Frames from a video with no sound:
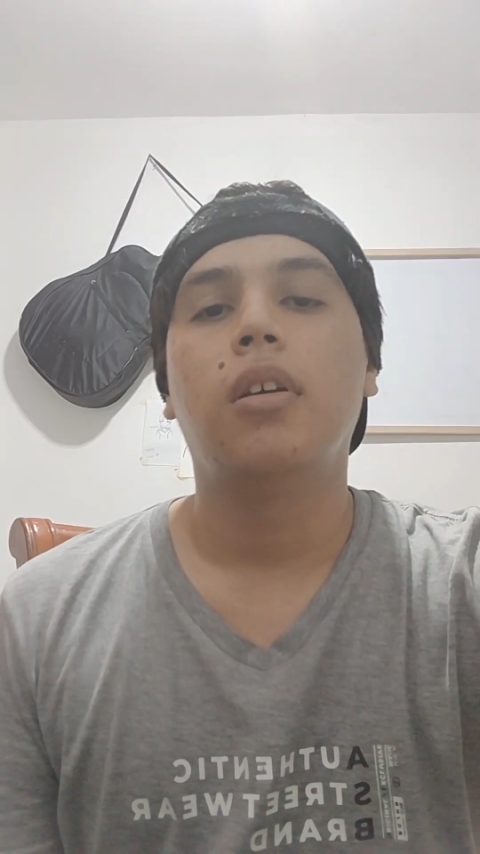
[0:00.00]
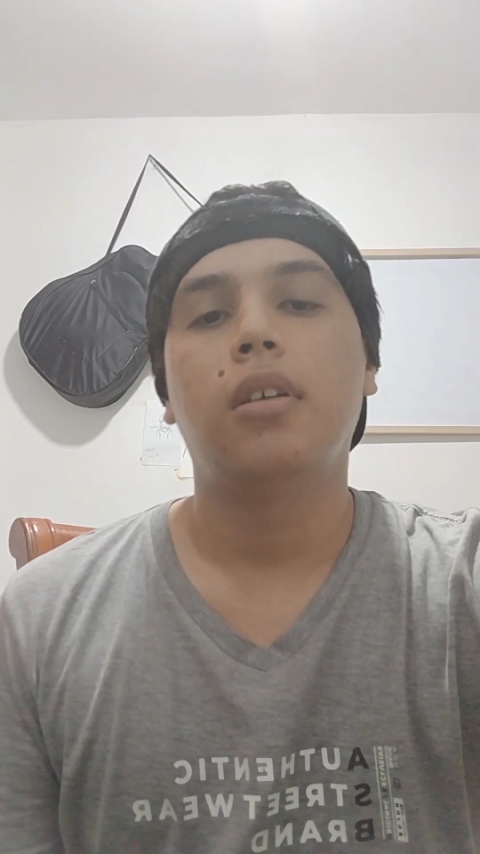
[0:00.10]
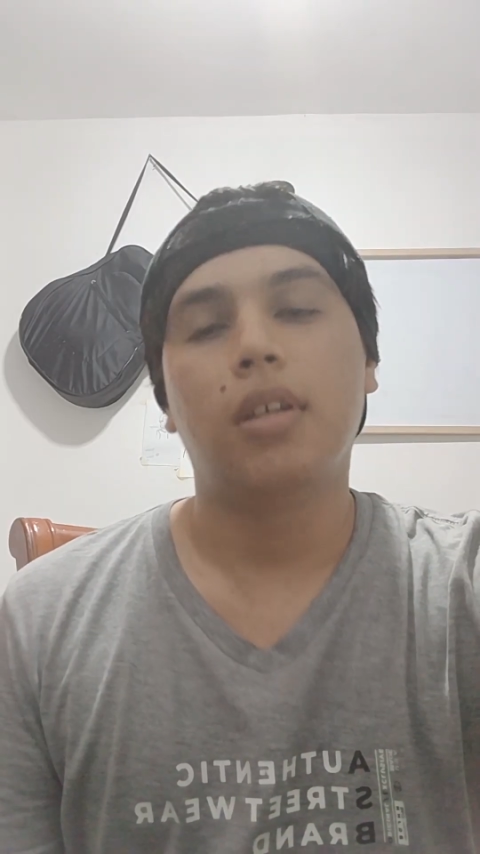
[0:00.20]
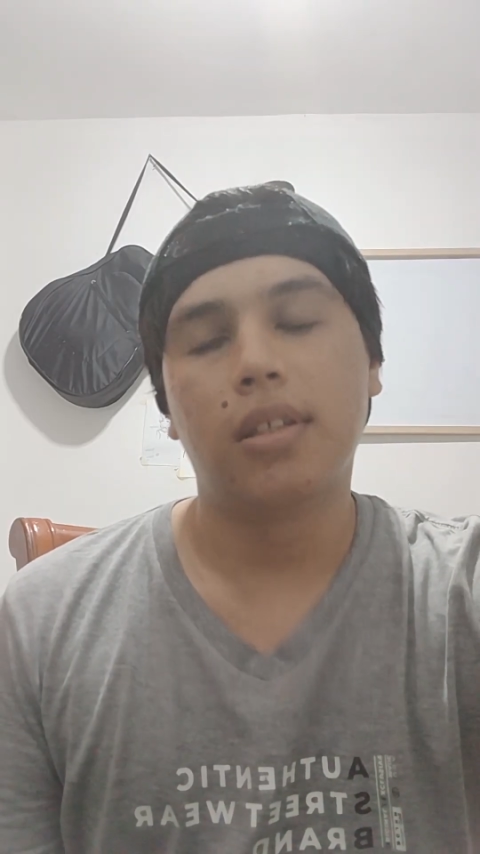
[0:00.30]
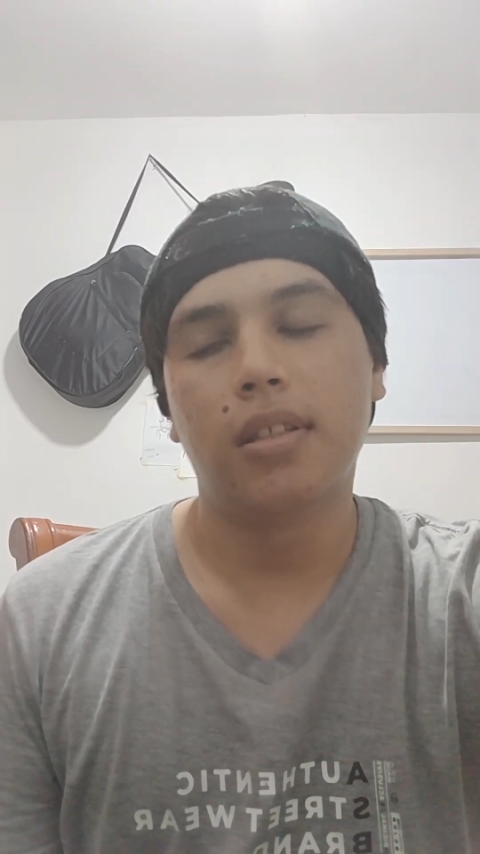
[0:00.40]

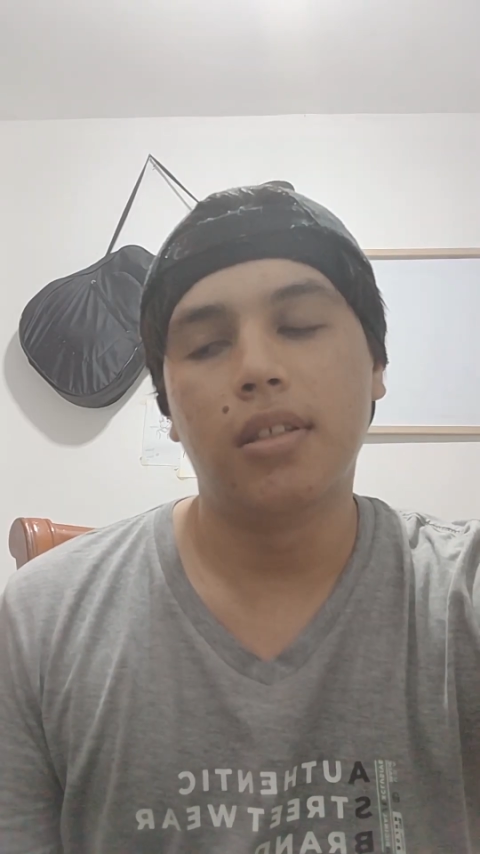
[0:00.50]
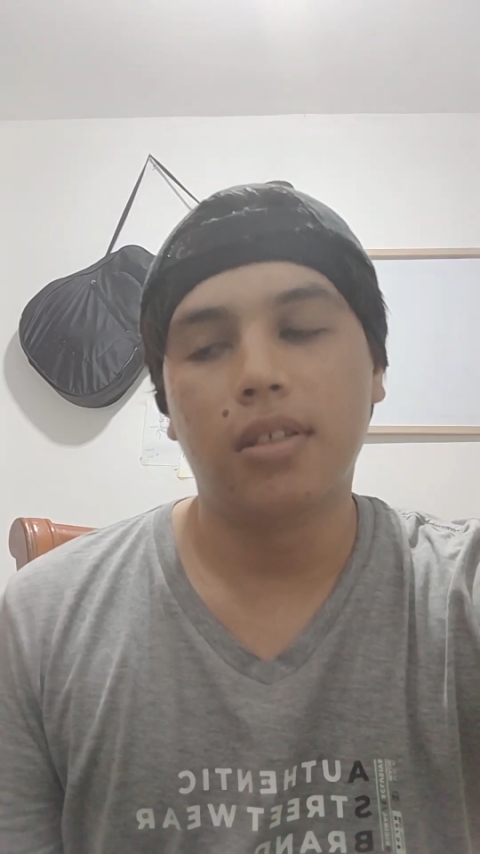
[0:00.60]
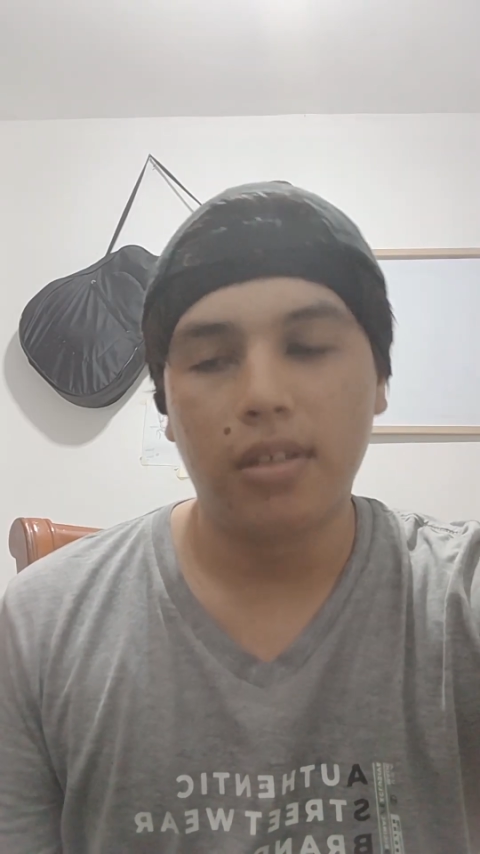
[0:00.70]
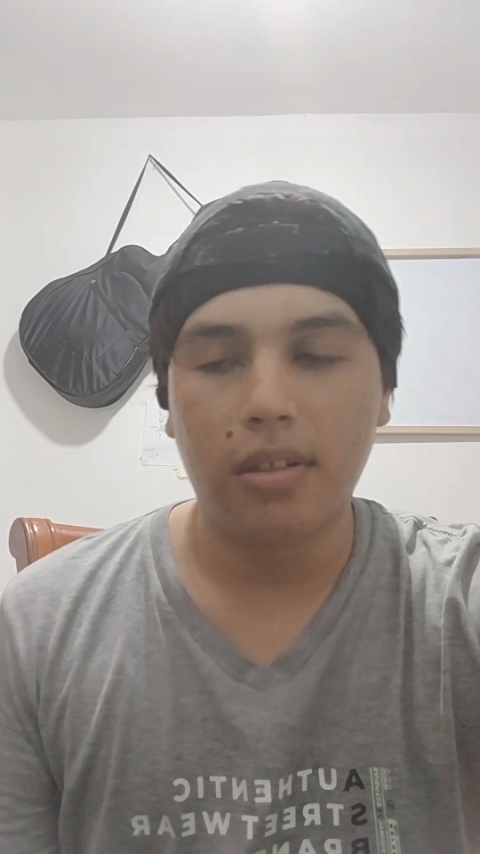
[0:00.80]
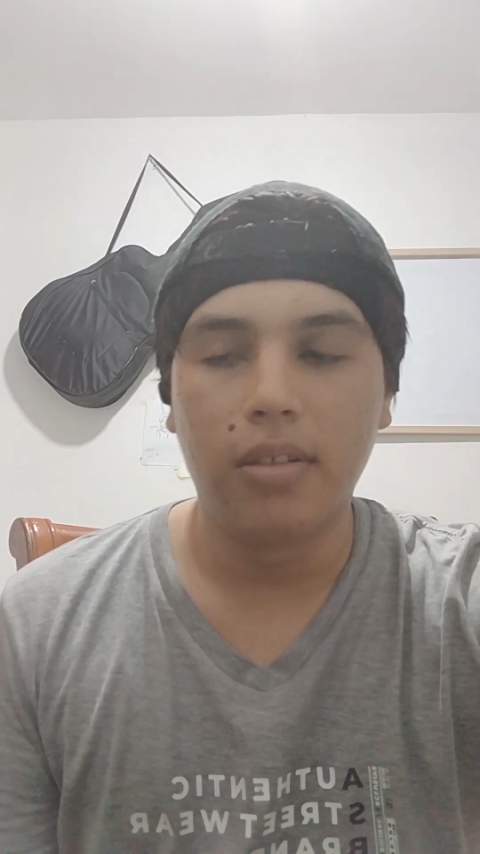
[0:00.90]
Yes,
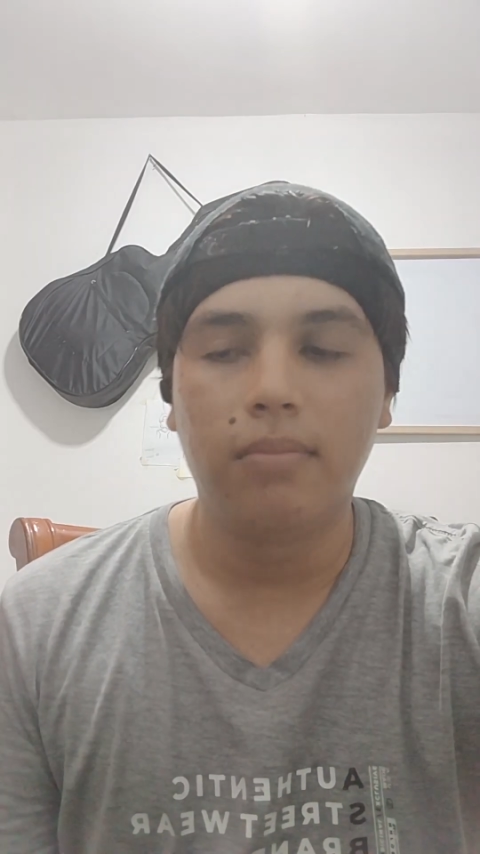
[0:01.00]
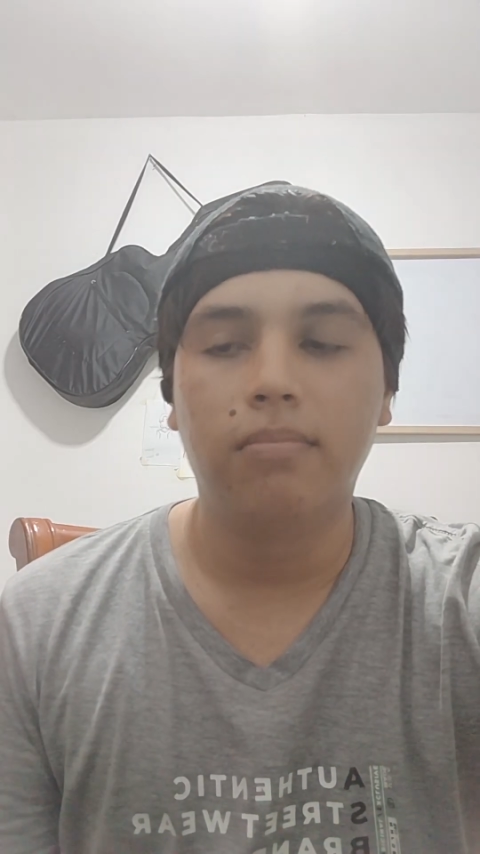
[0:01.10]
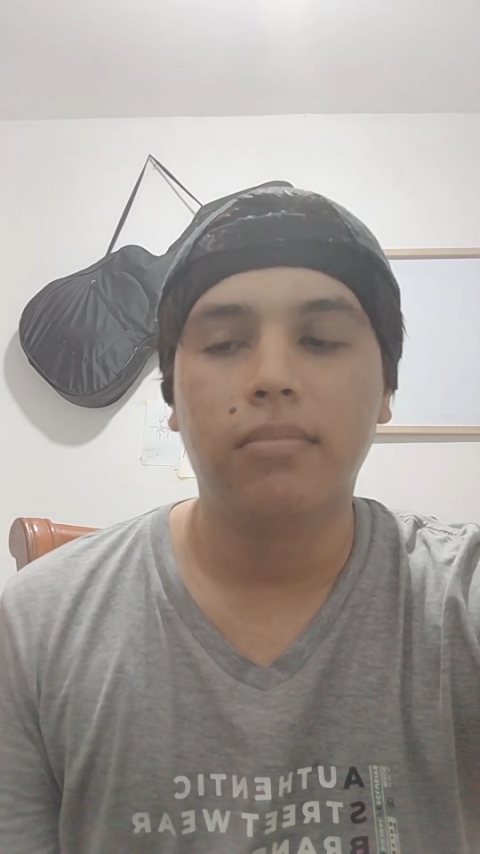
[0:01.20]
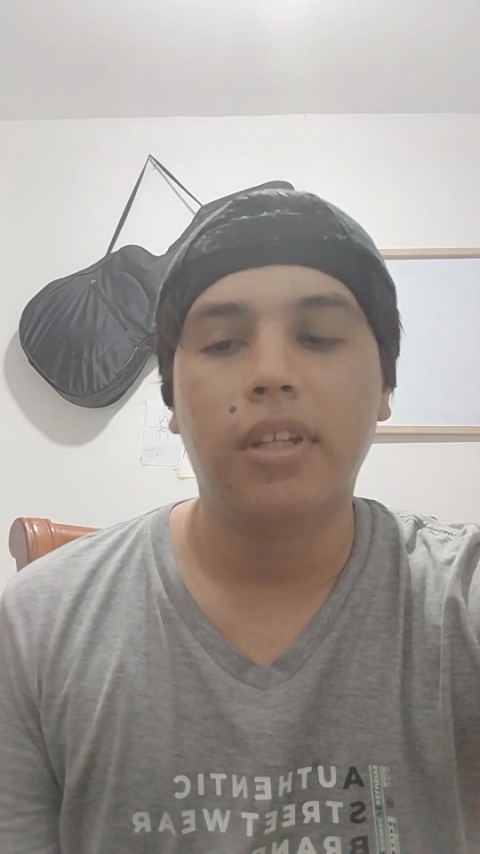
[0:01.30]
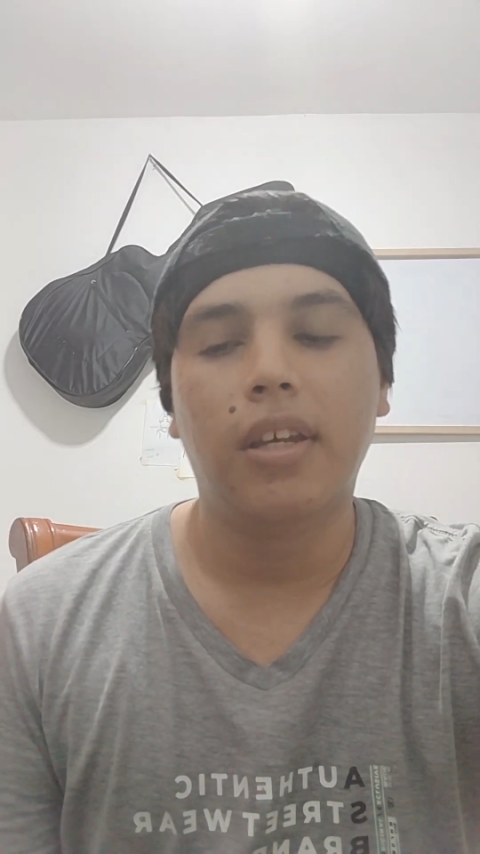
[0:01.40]
teacher,
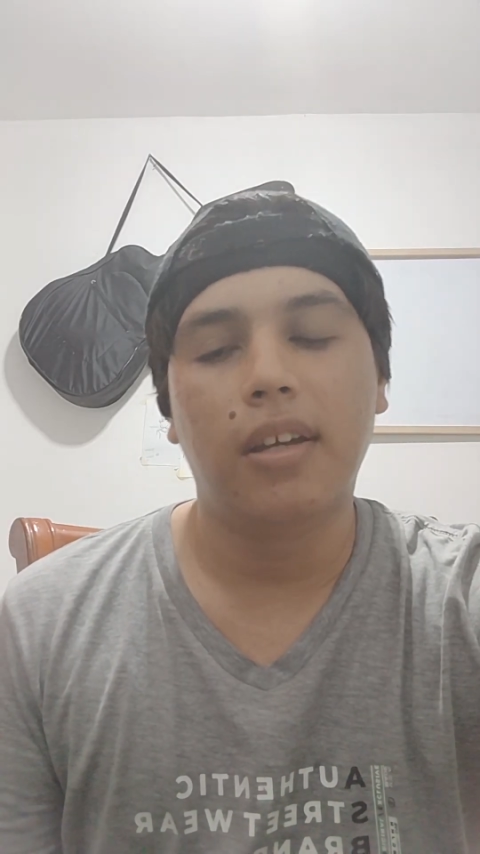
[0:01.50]
they